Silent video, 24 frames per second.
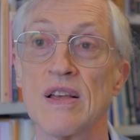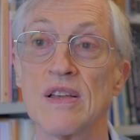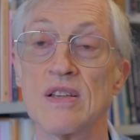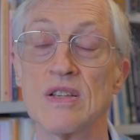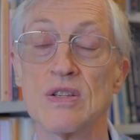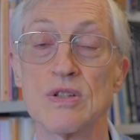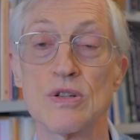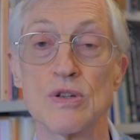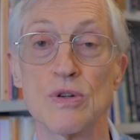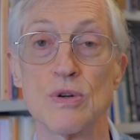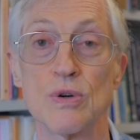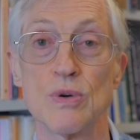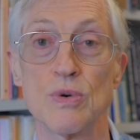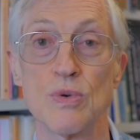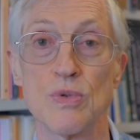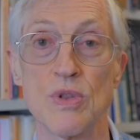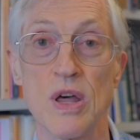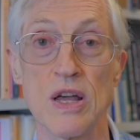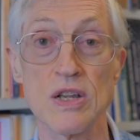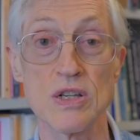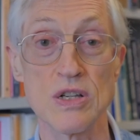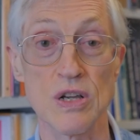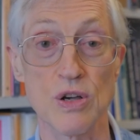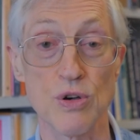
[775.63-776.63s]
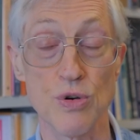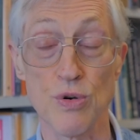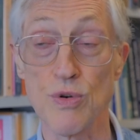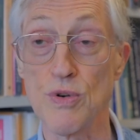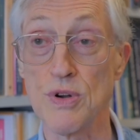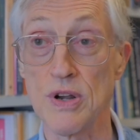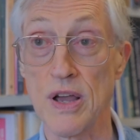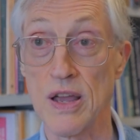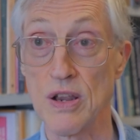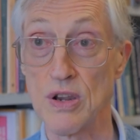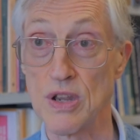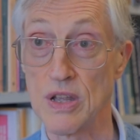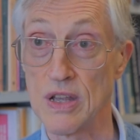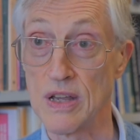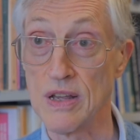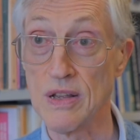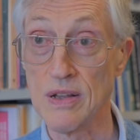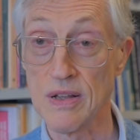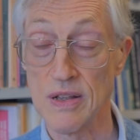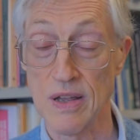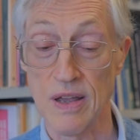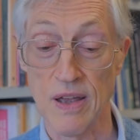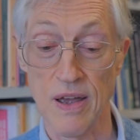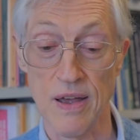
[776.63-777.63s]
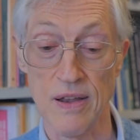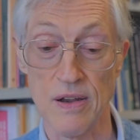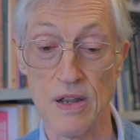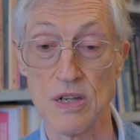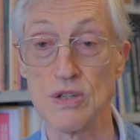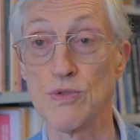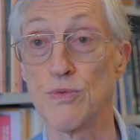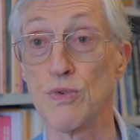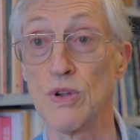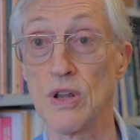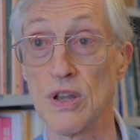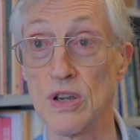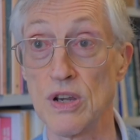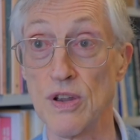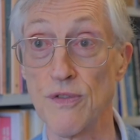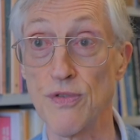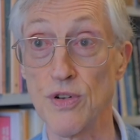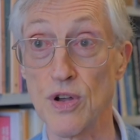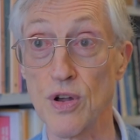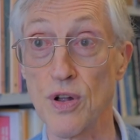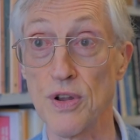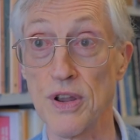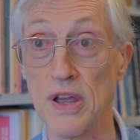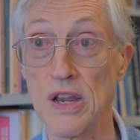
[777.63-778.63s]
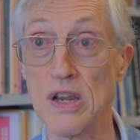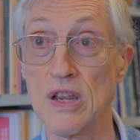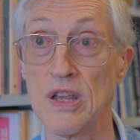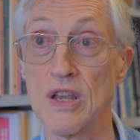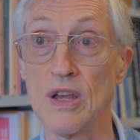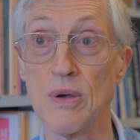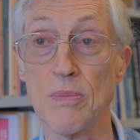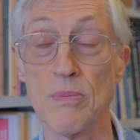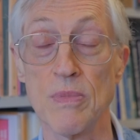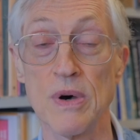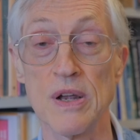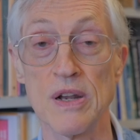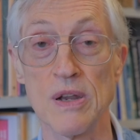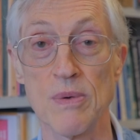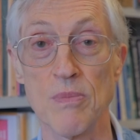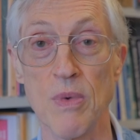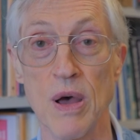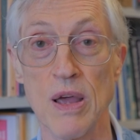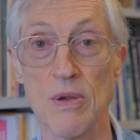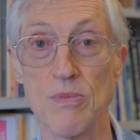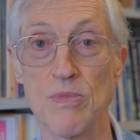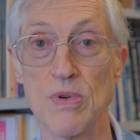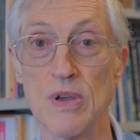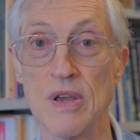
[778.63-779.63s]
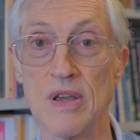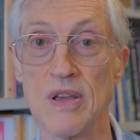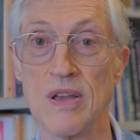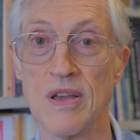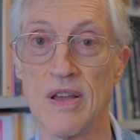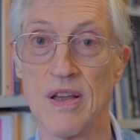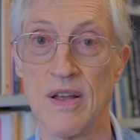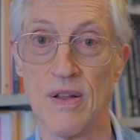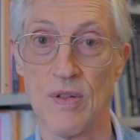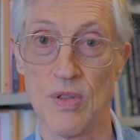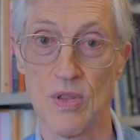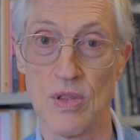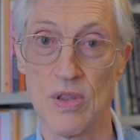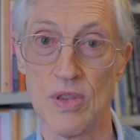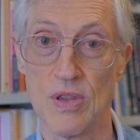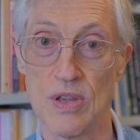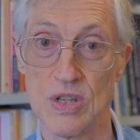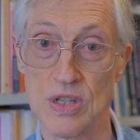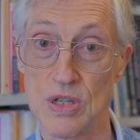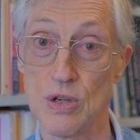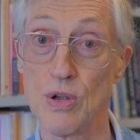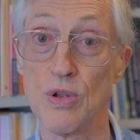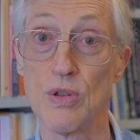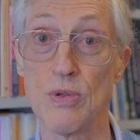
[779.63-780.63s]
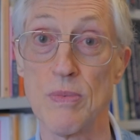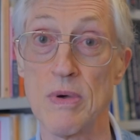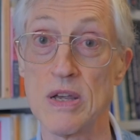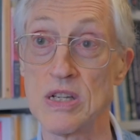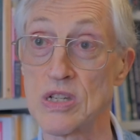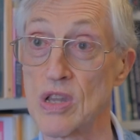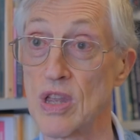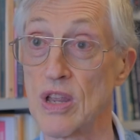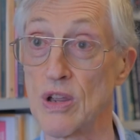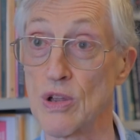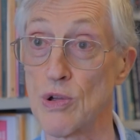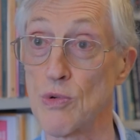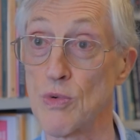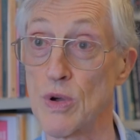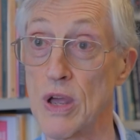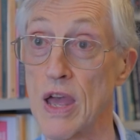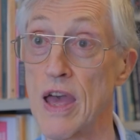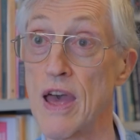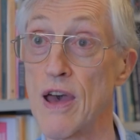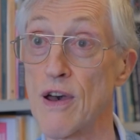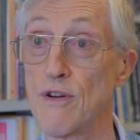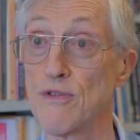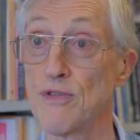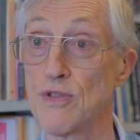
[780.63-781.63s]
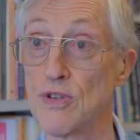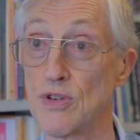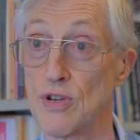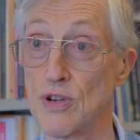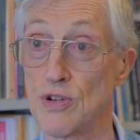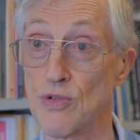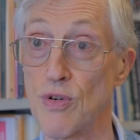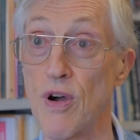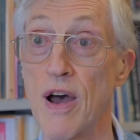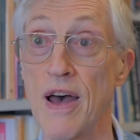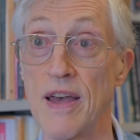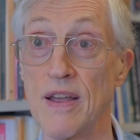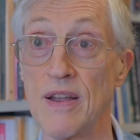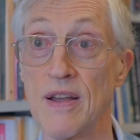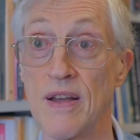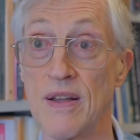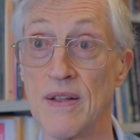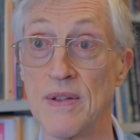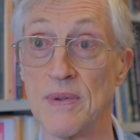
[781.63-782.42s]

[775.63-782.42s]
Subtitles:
So that's a current idea, and it's a really difficult idea, but it might be still the best thing that we have to try.